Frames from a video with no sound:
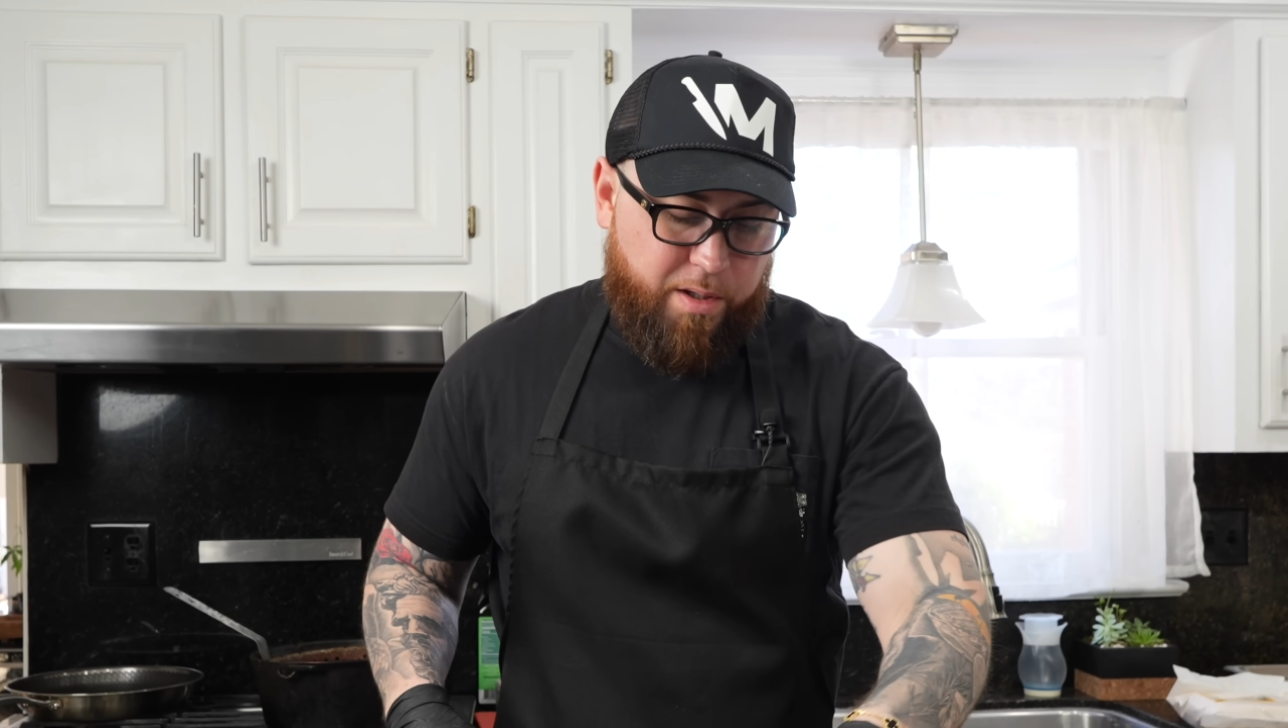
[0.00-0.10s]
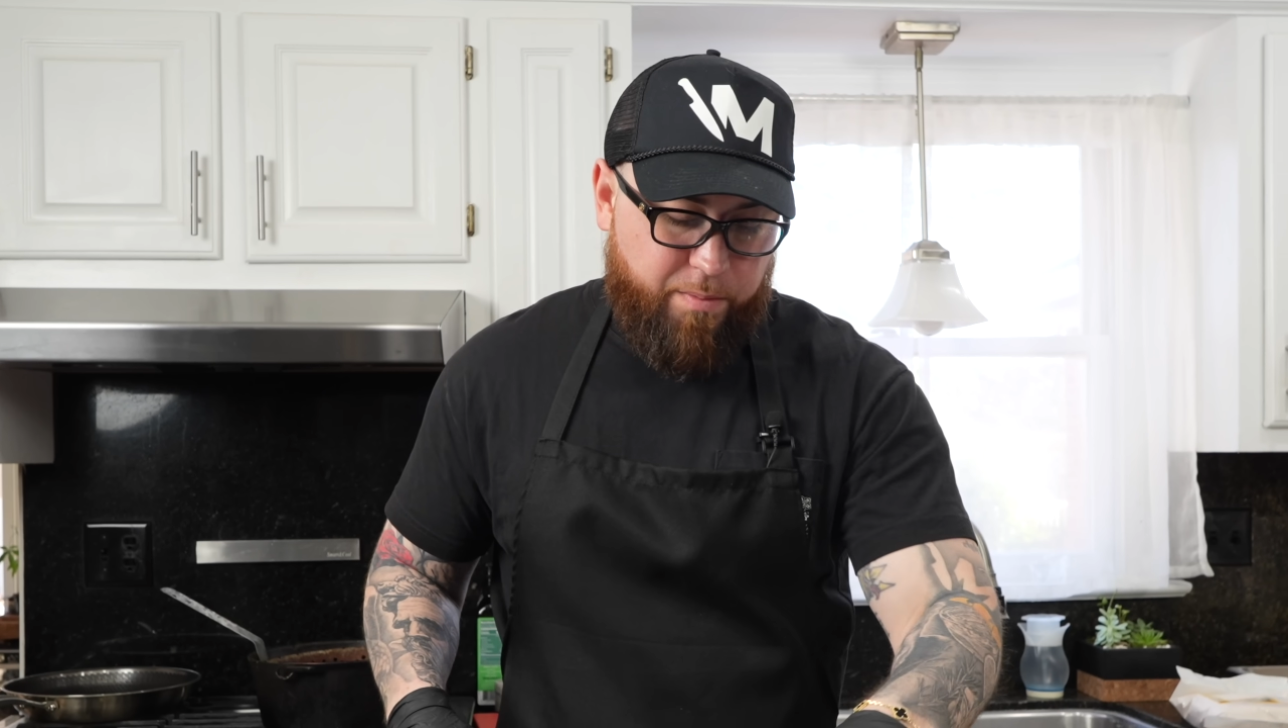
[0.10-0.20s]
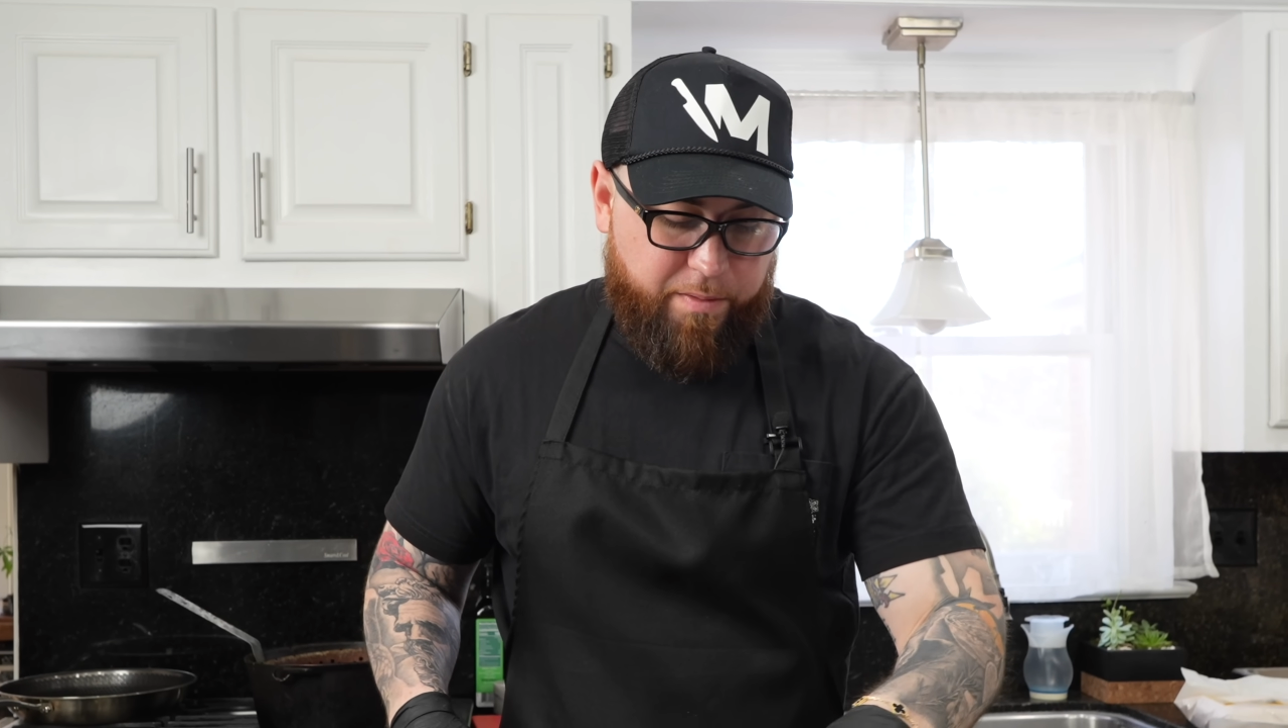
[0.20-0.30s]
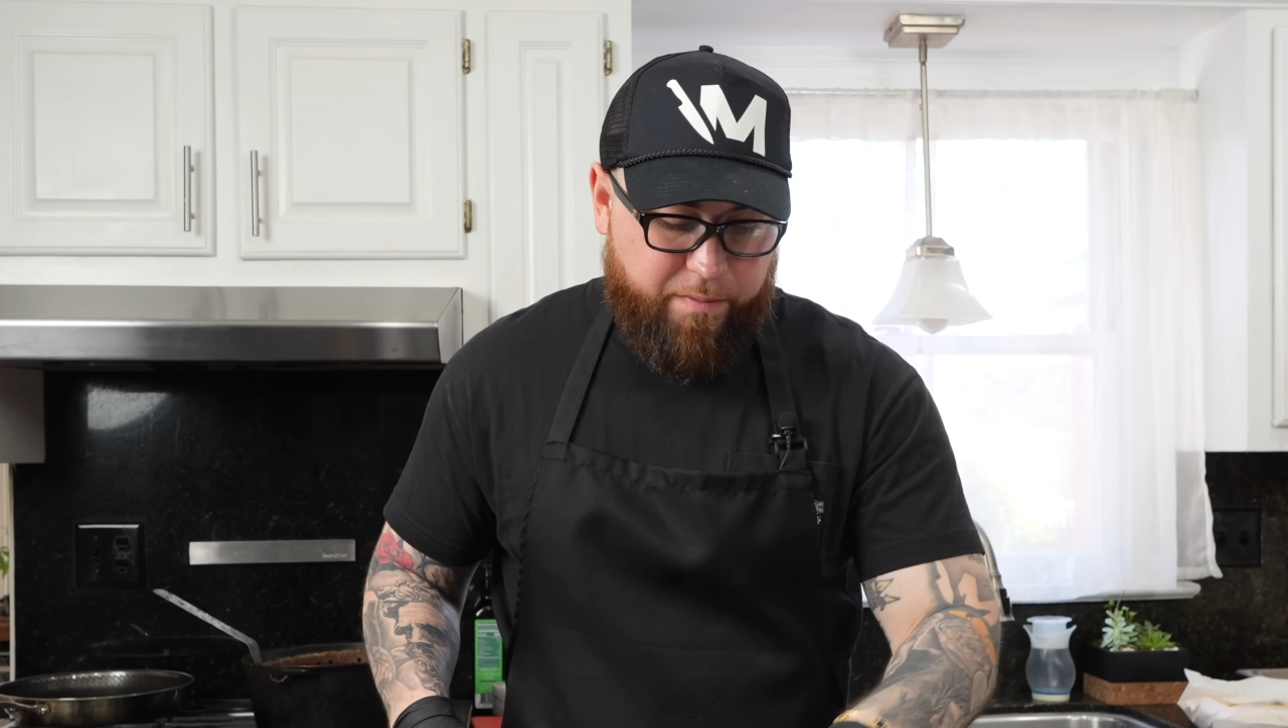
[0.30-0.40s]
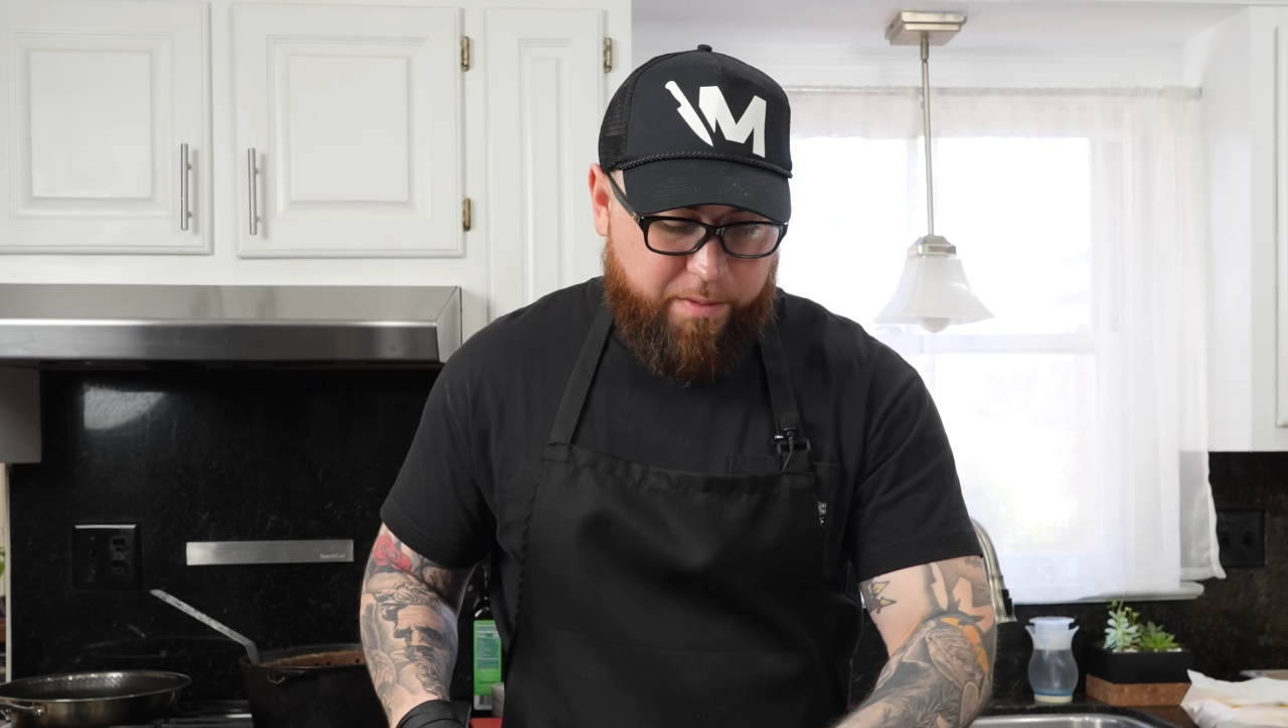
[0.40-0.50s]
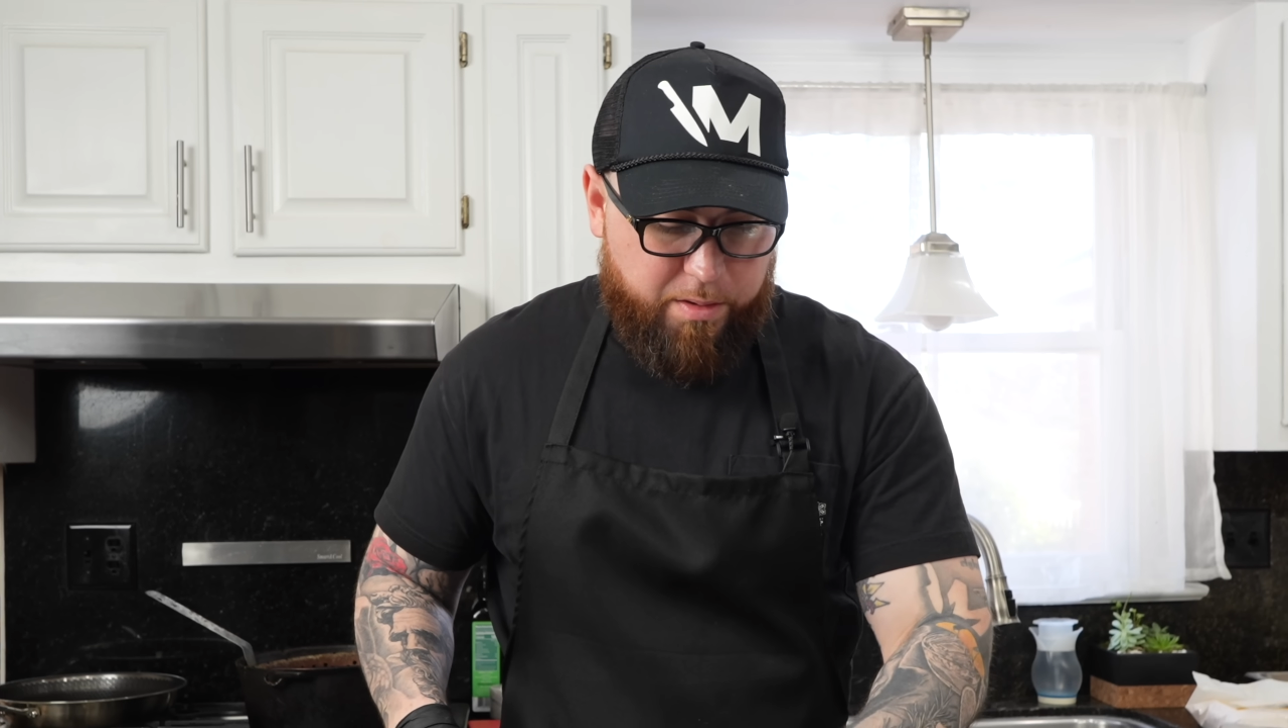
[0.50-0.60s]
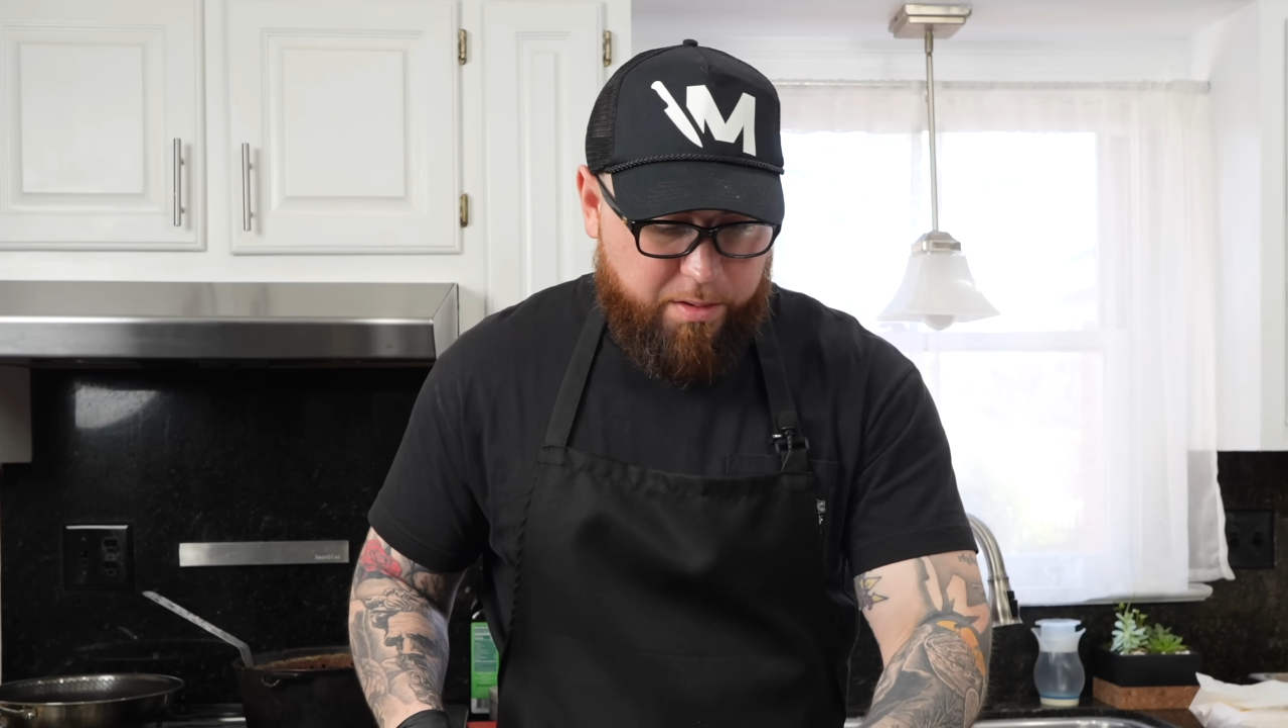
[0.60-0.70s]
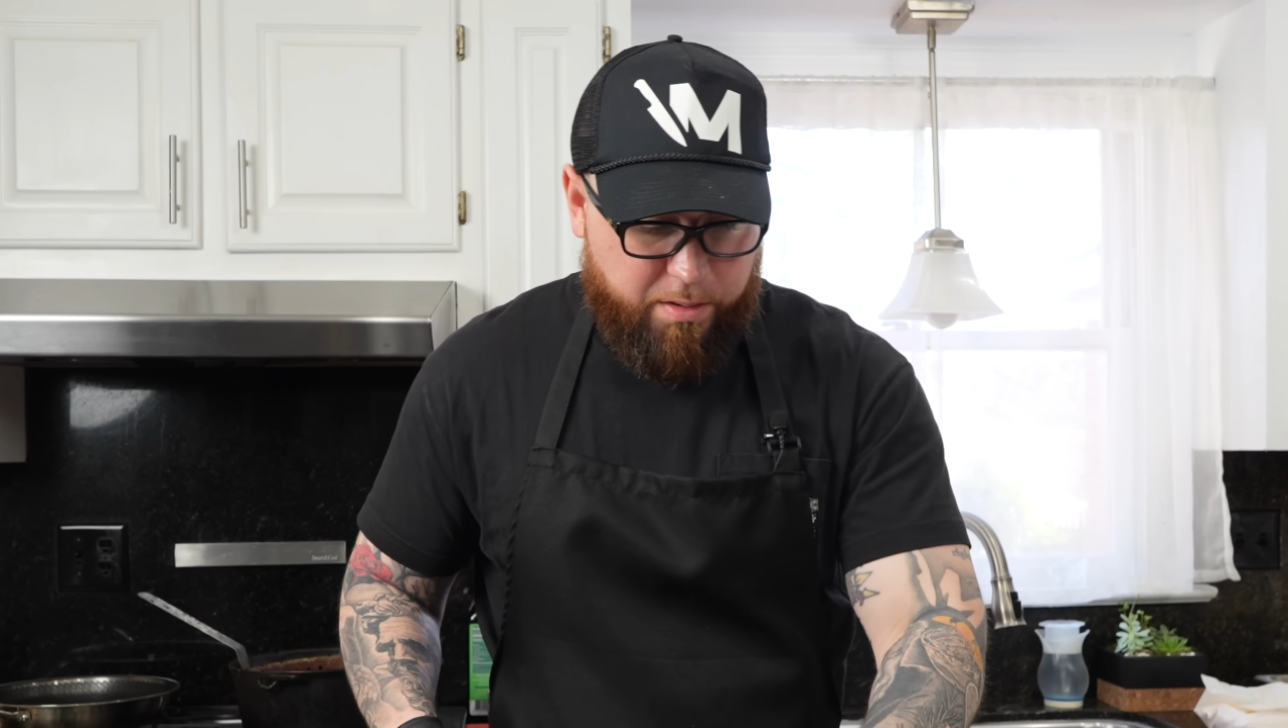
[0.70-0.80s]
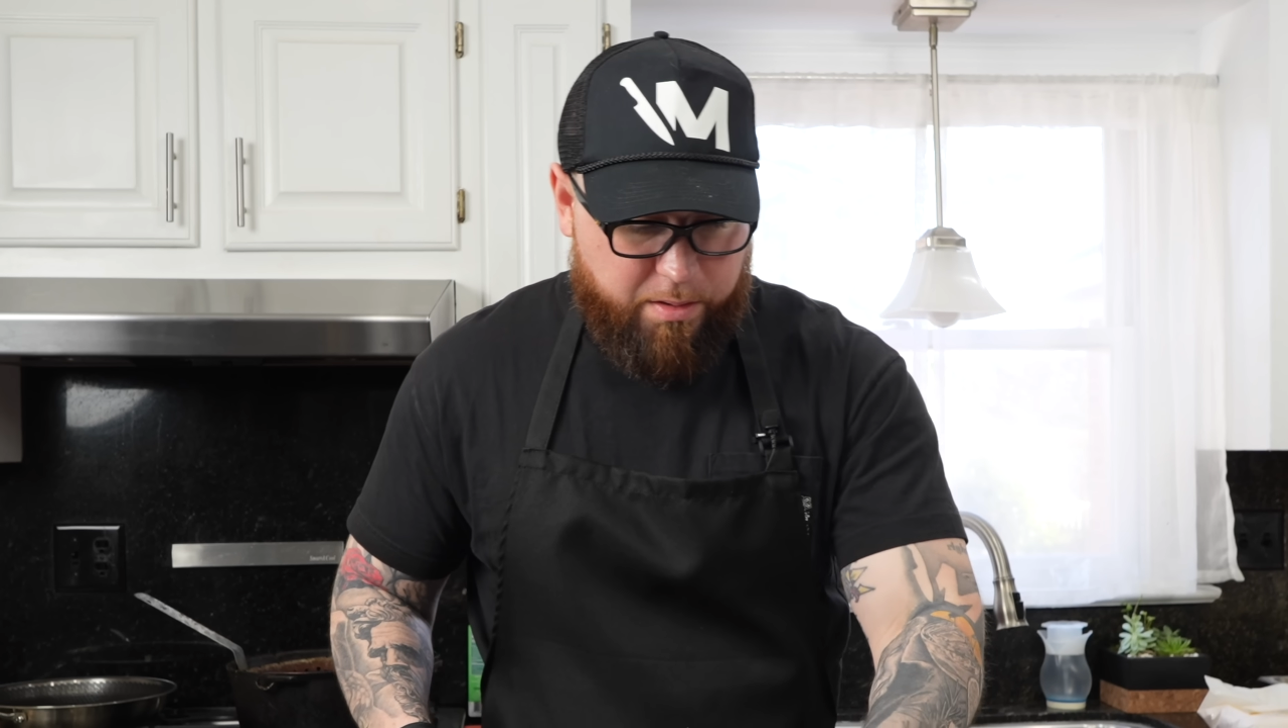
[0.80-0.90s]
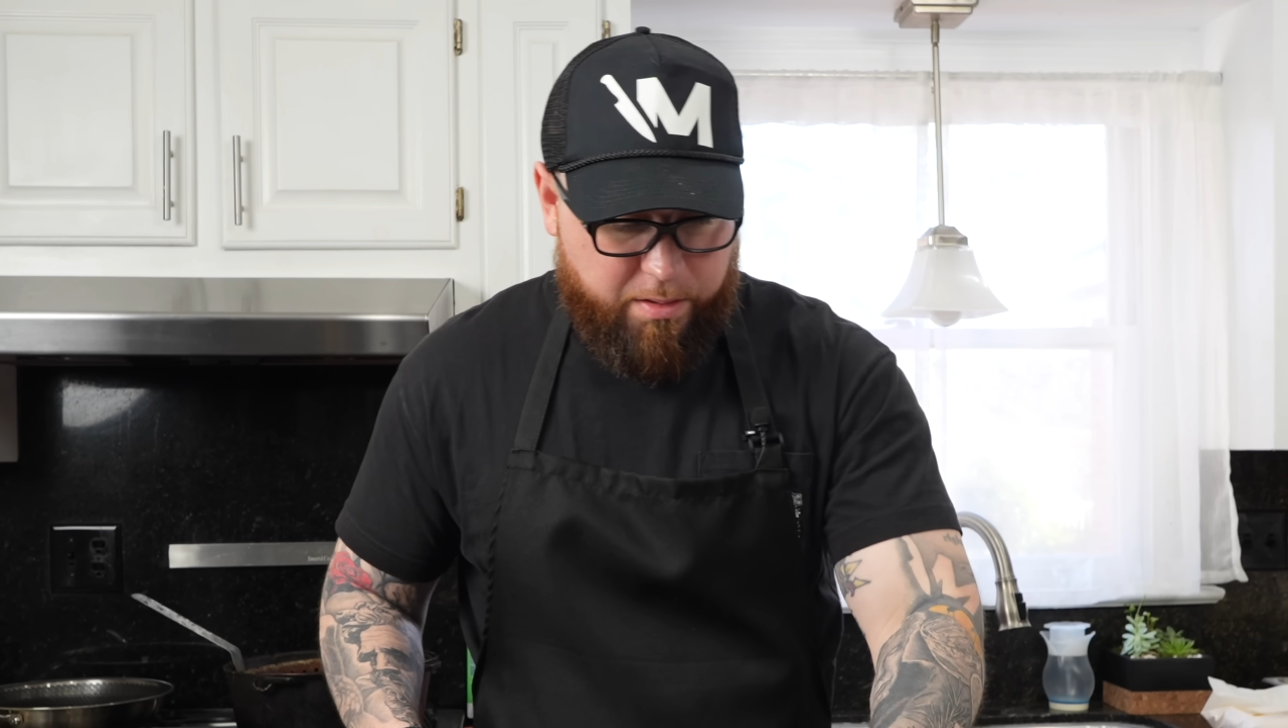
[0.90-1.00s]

comes to fish.